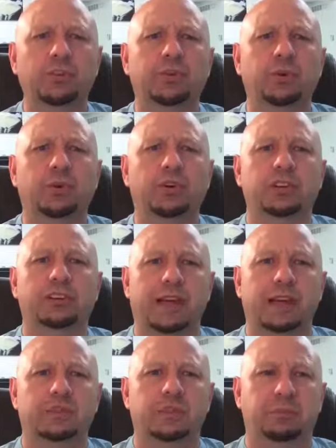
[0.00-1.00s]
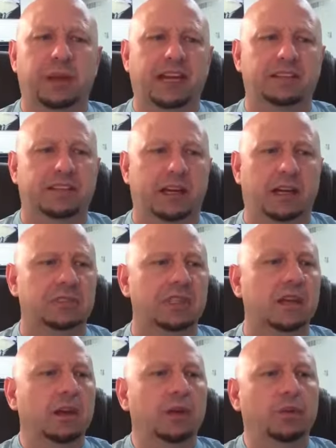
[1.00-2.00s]
through good times and bad times,
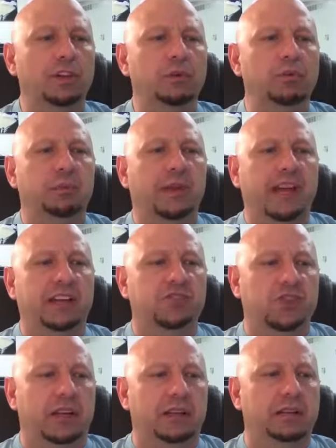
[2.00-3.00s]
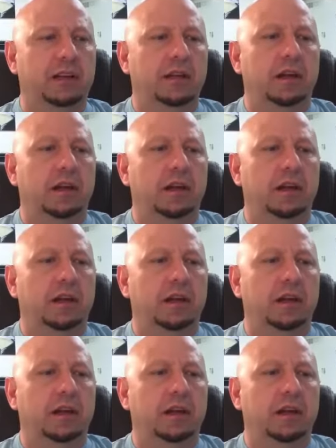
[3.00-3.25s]
when you mention,